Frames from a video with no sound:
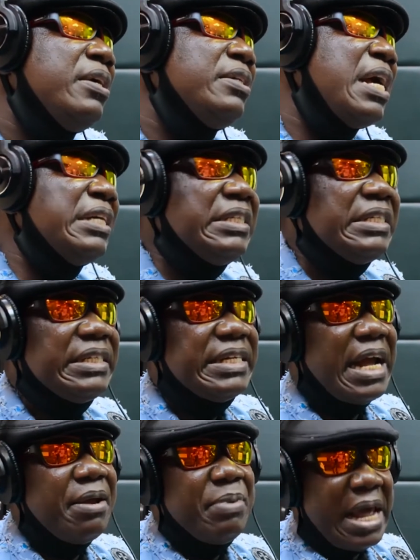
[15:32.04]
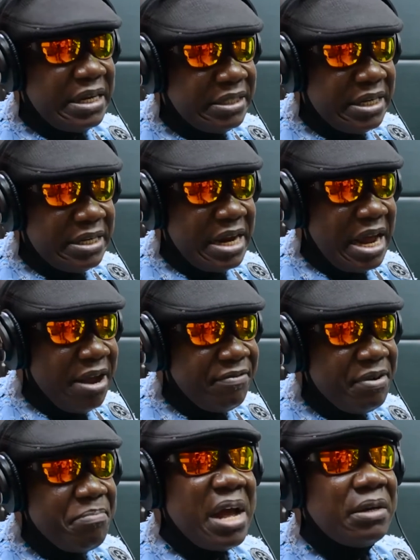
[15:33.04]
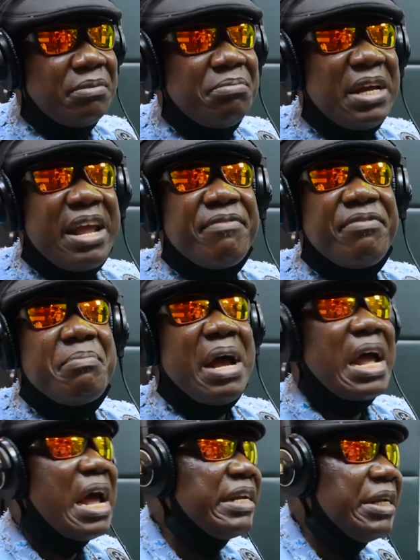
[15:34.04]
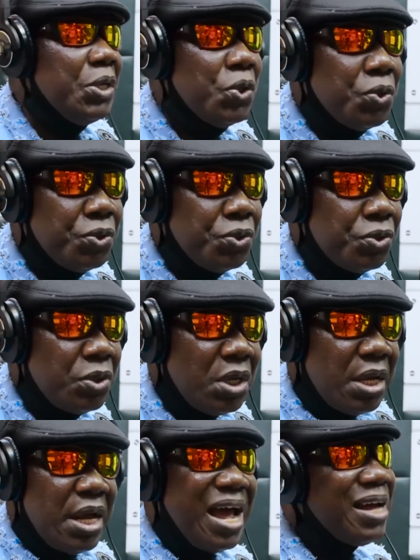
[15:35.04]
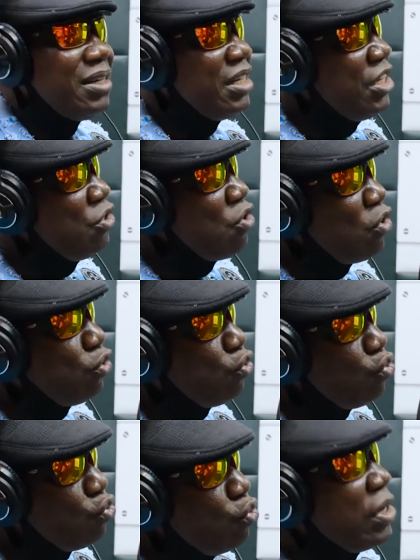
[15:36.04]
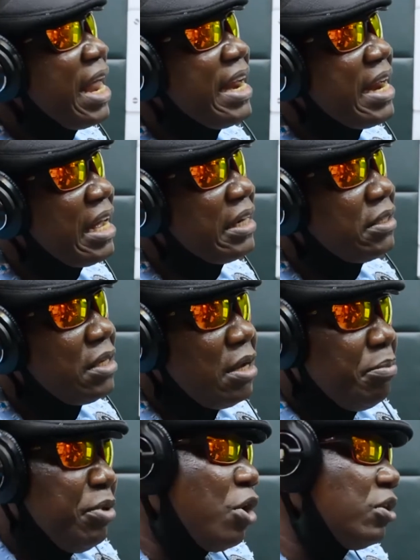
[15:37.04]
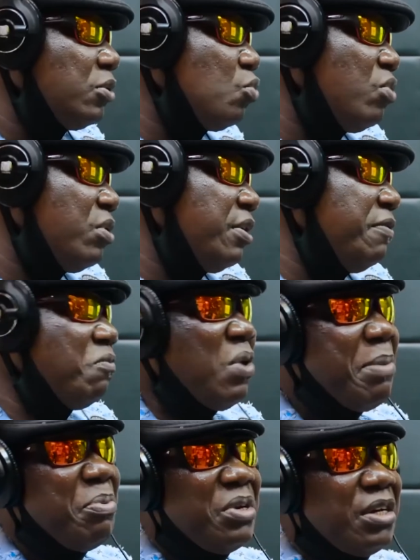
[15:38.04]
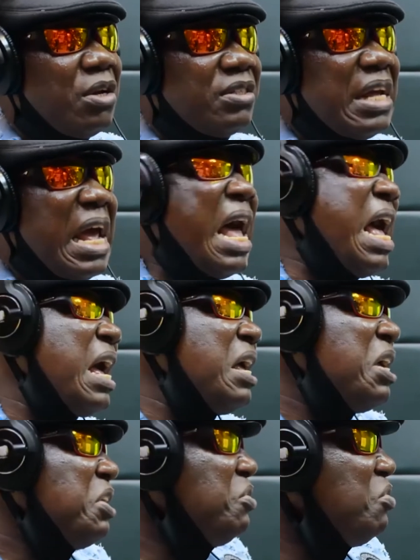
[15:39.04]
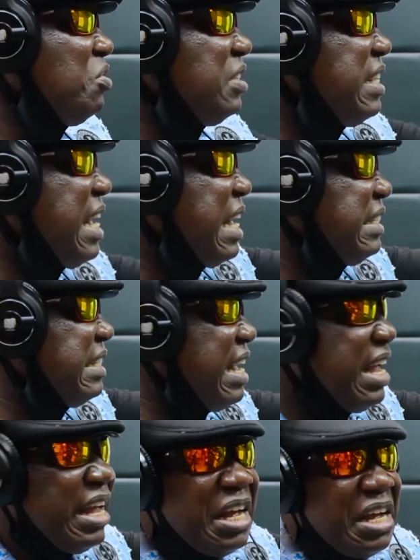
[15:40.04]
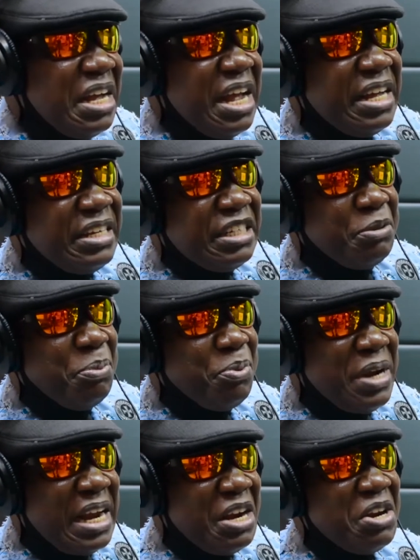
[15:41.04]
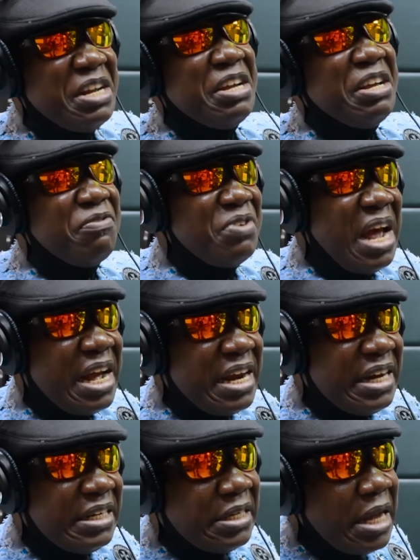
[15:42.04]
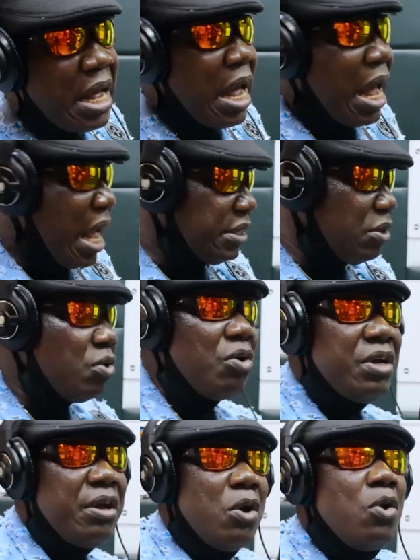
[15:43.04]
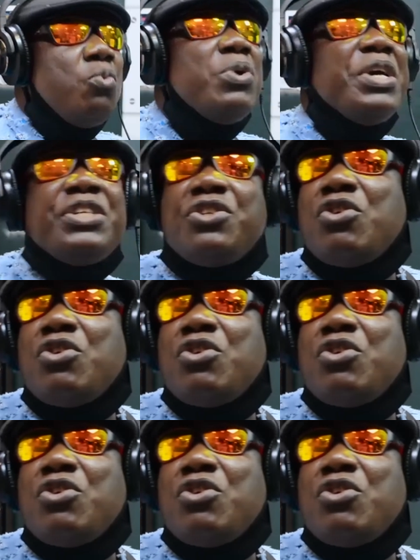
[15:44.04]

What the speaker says: Nigeria, it be like saying every man carry in load, and he not too good like that. Because when people they talk say see as these people that they know they give us credit. I say which